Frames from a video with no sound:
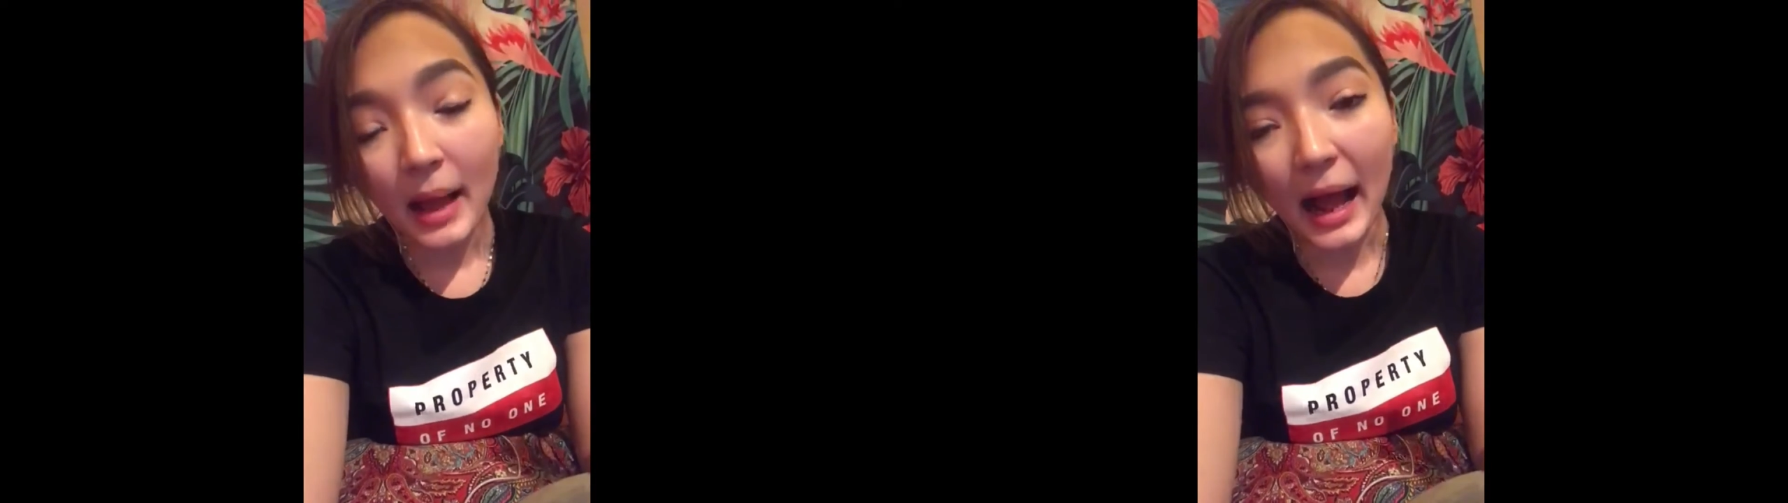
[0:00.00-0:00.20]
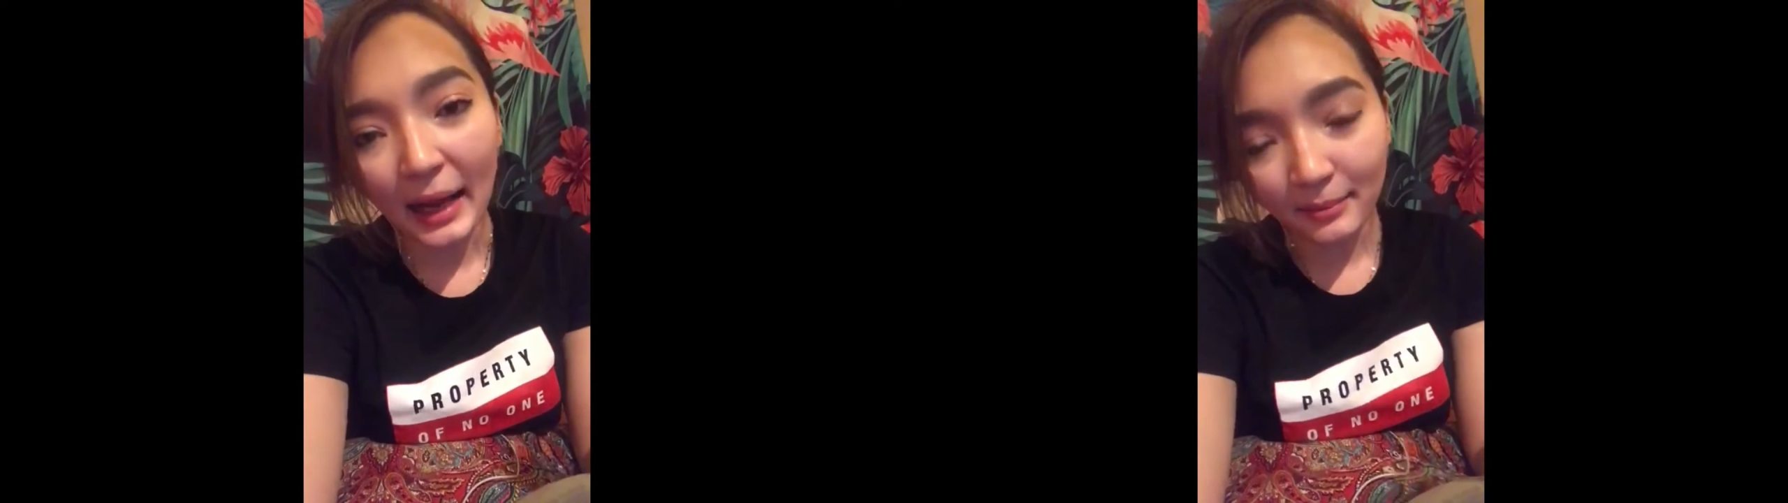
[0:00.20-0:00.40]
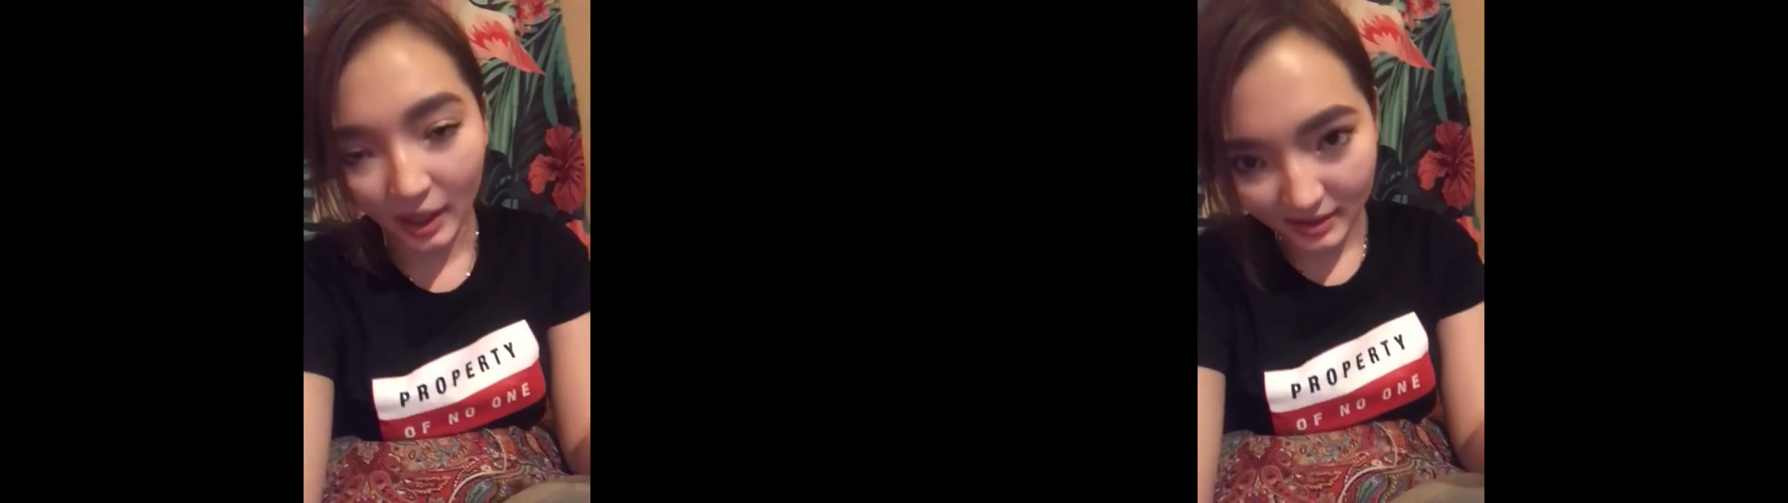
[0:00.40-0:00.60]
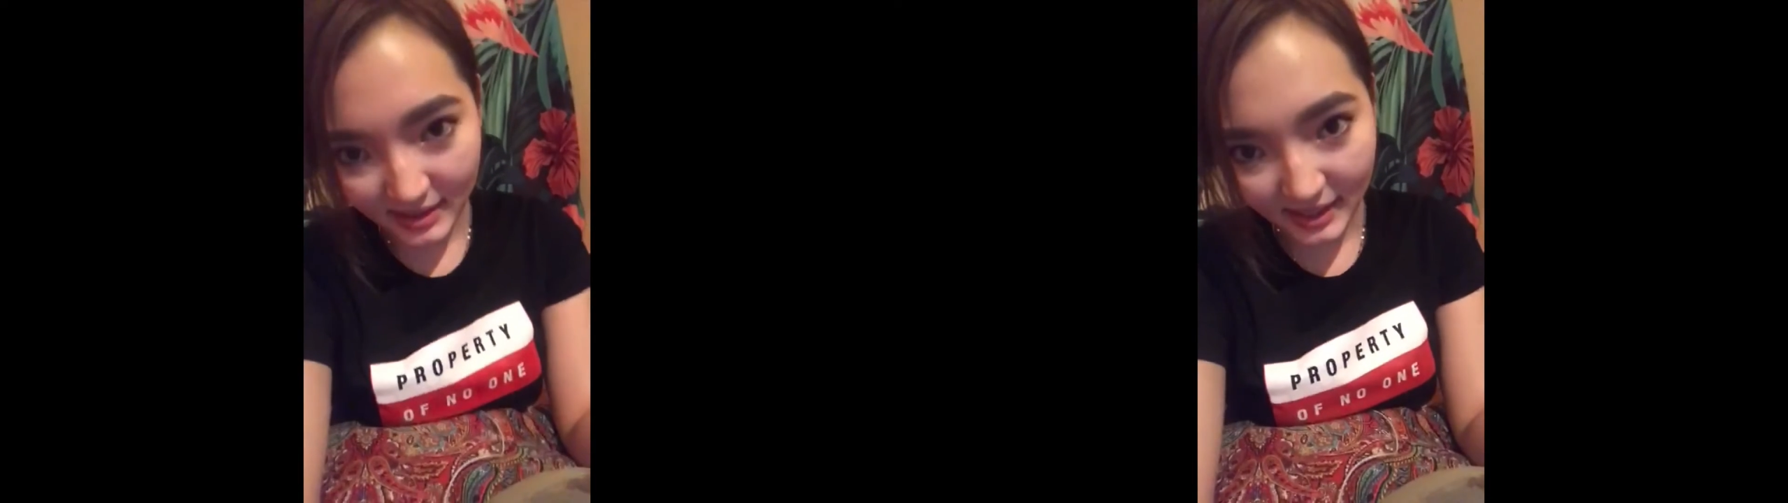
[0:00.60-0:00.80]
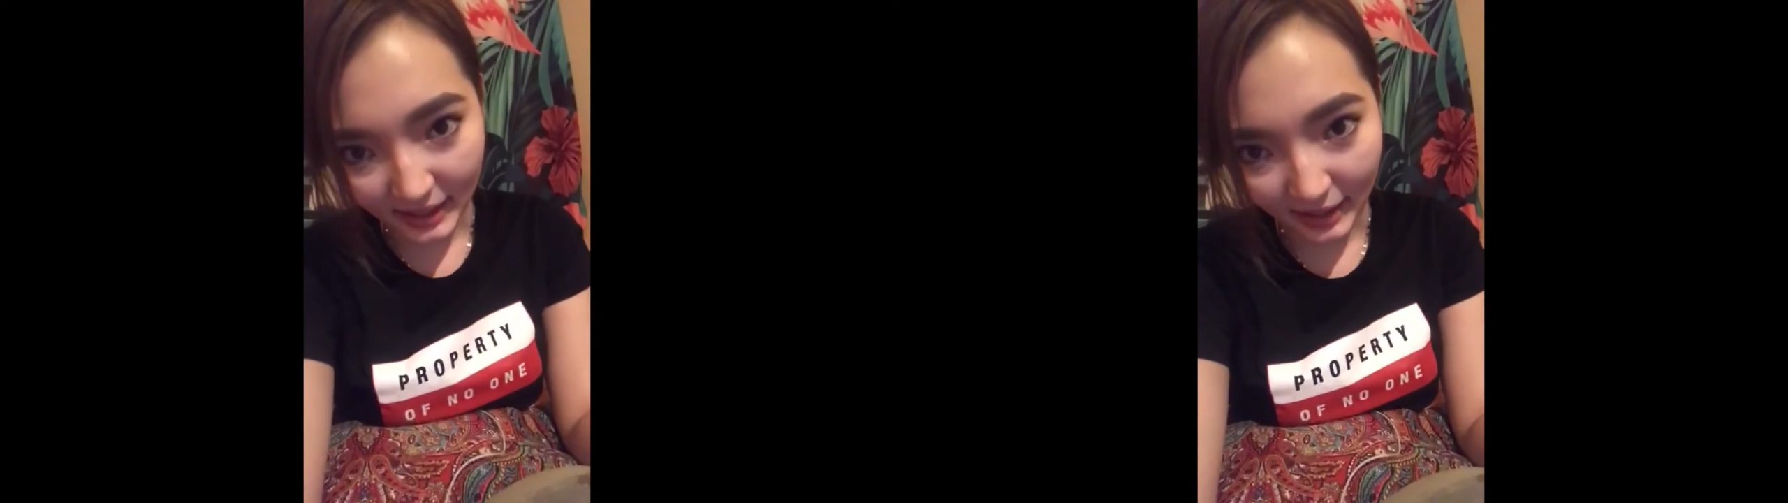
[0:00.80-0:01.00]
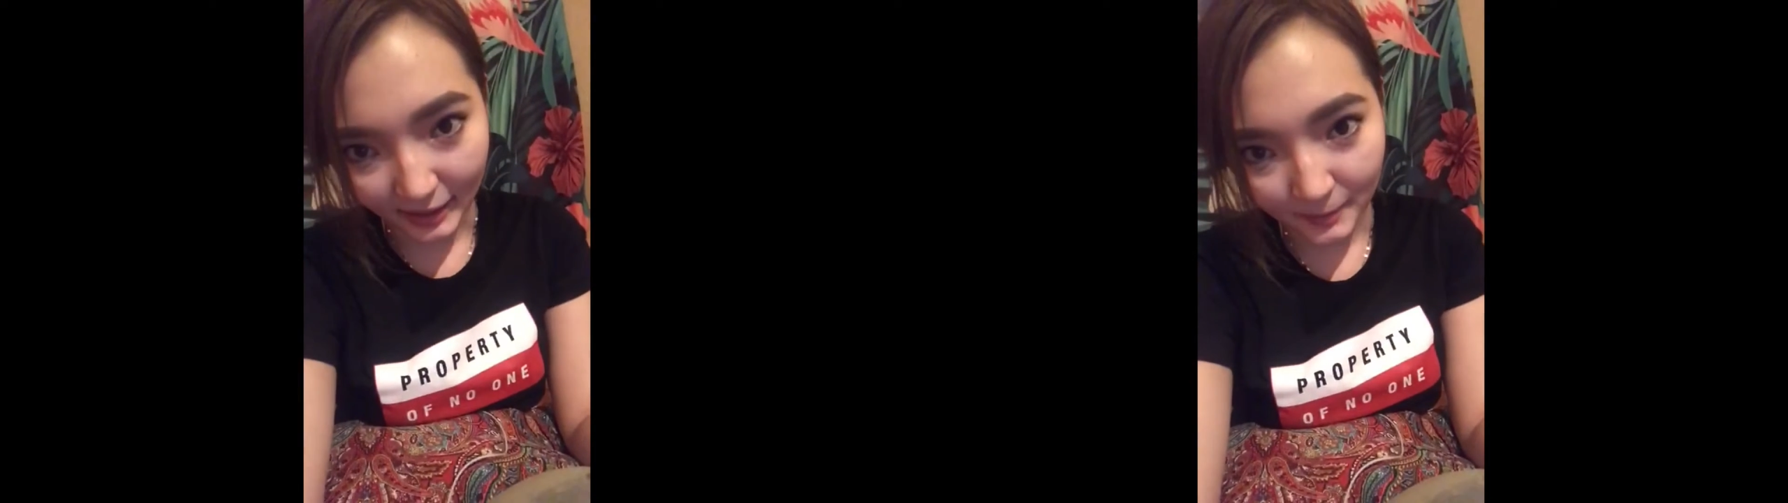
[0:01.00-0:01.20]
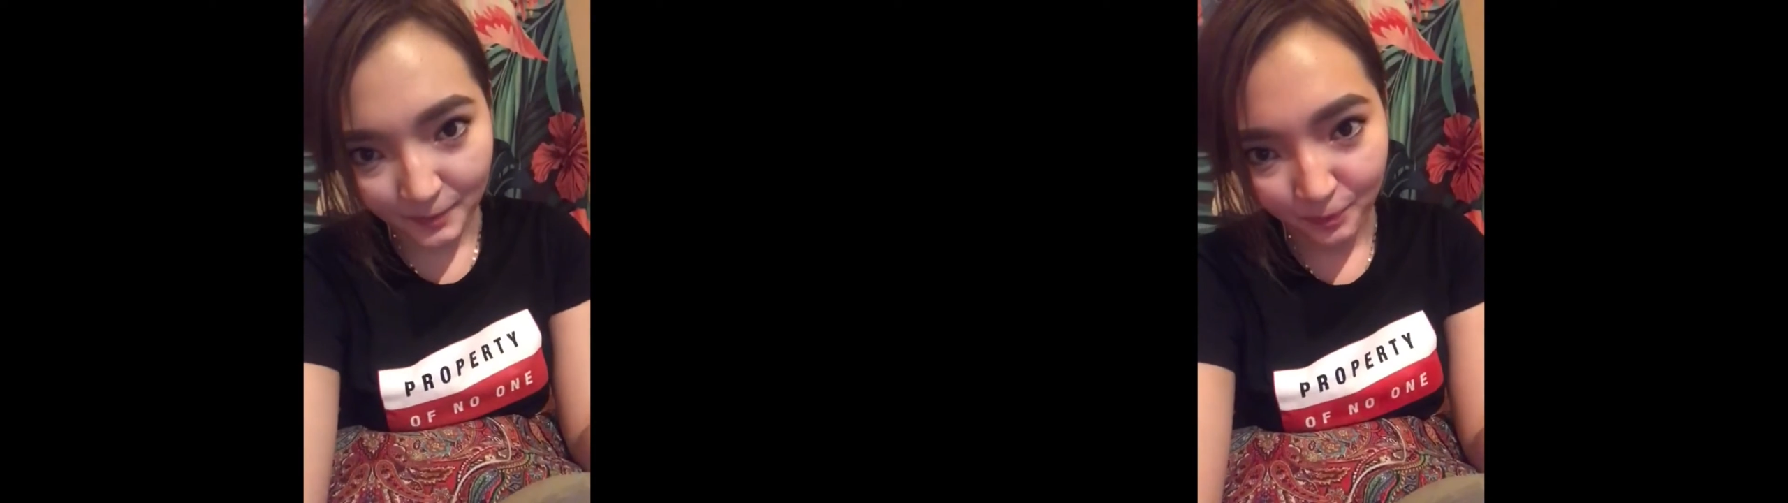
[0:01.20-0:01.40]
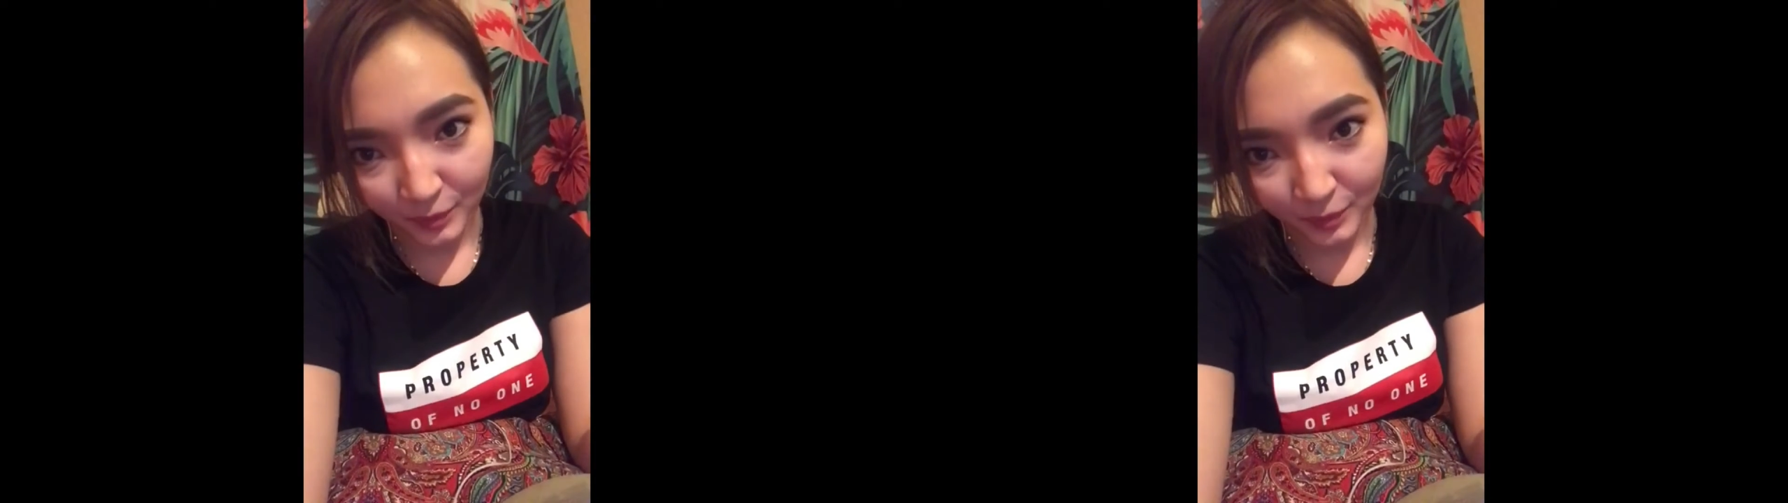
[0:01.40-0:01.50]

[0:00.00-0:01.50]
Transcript: I'm not saying